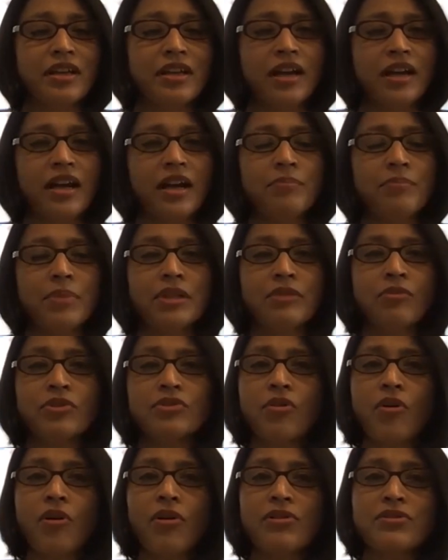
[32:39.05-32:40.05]
Uh, but it was
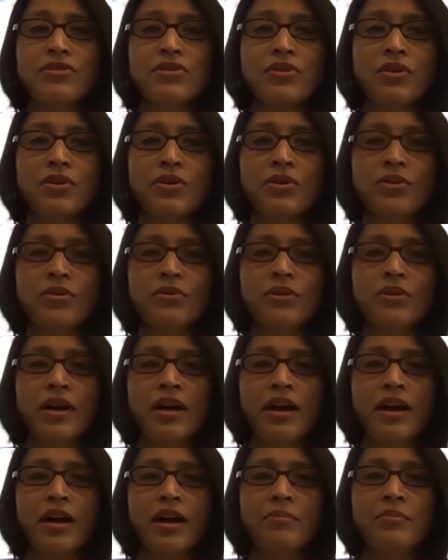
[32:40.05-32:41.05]
also,
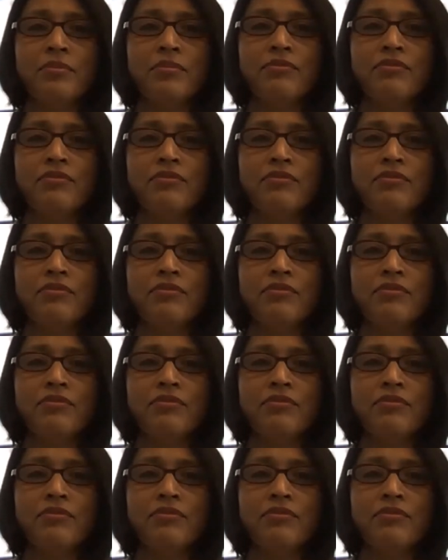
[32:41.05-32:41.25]
uh,